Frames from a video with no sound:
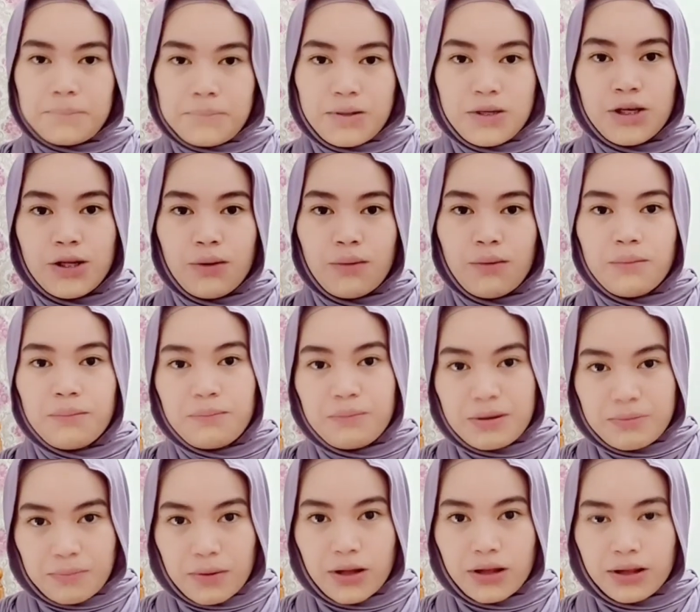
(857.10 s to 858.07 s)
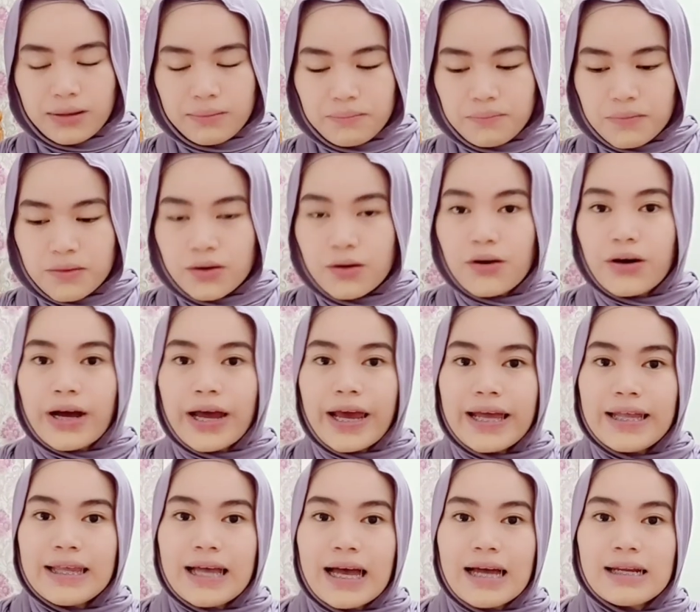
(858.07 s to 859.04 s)
you know, people, okay,
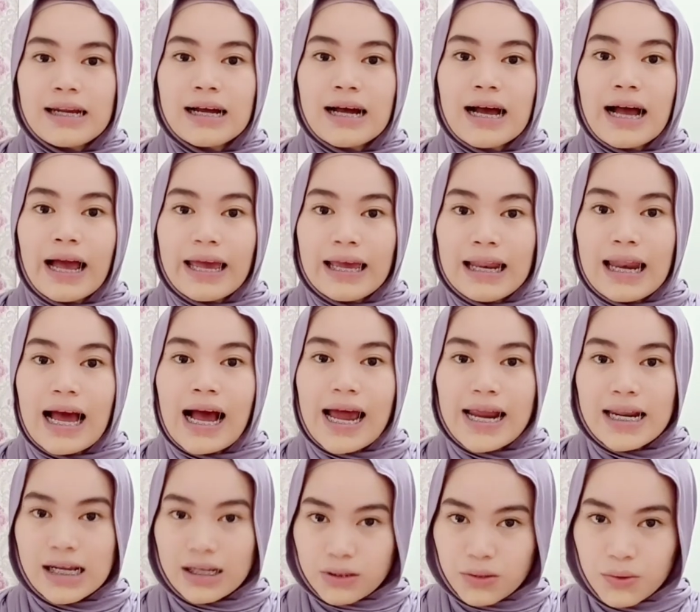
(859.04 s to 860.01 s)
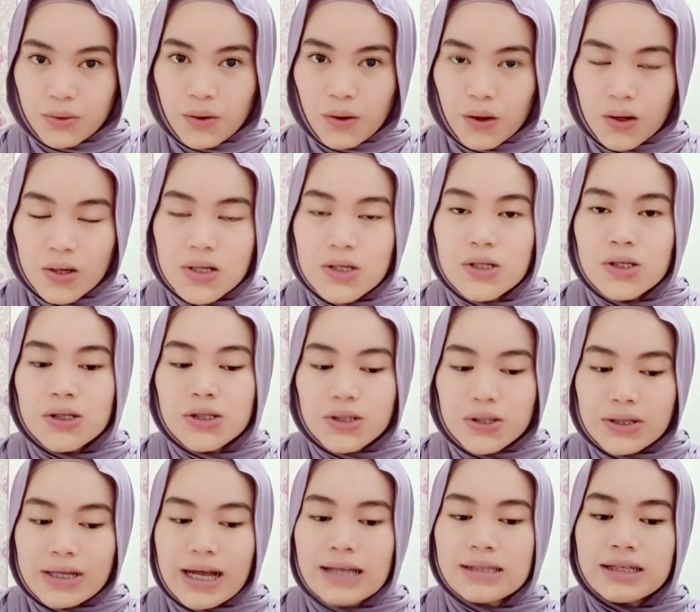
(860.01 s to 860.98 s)
na nangangailangan ng dugo.
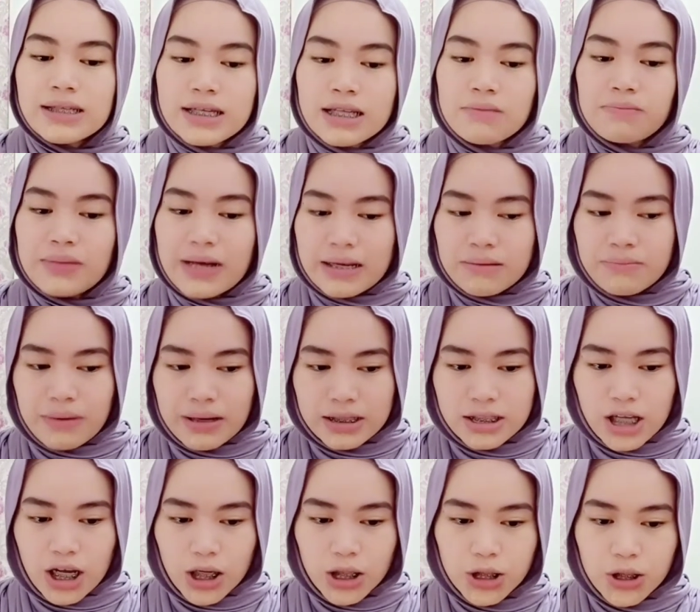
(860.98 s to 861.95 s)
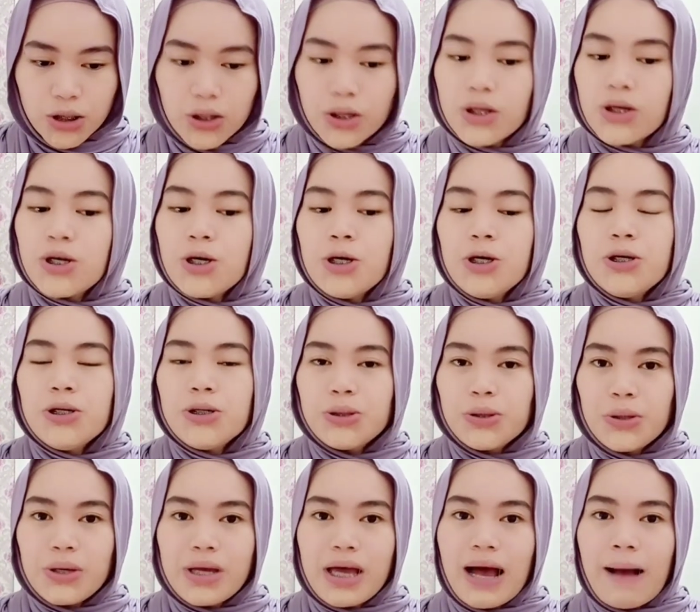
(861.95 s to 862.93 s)
So that's in the blood bank section. So
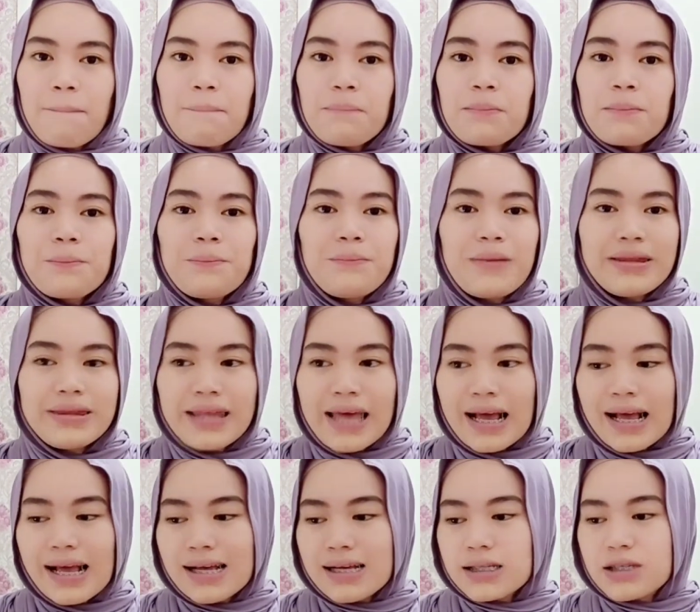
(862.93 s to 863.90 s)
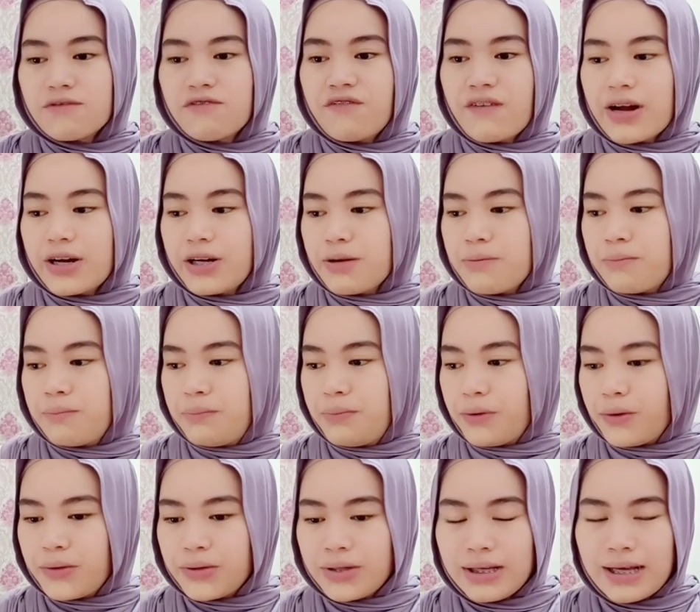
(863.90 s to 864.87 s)
yeah, MedTech is very
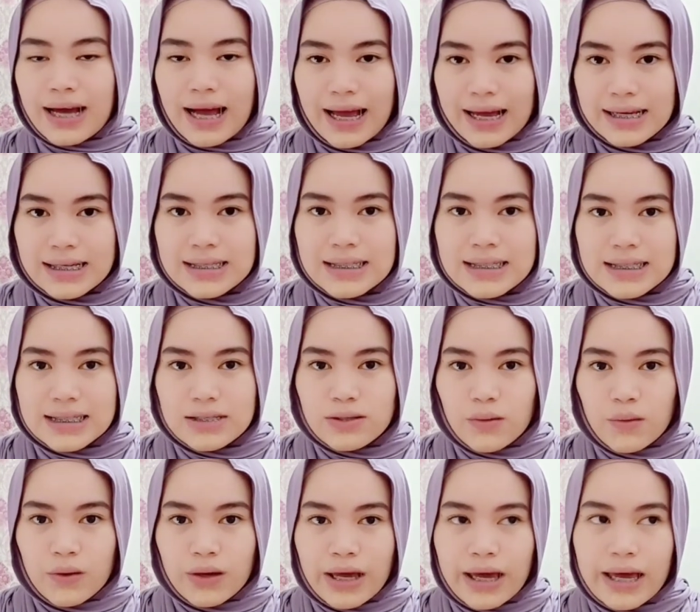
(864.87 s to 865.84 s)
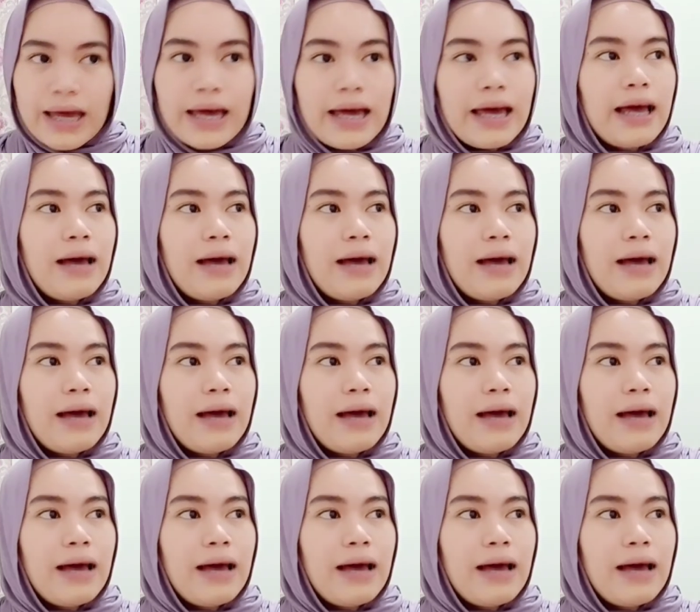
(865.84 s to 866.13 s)
broad, guys. Okay,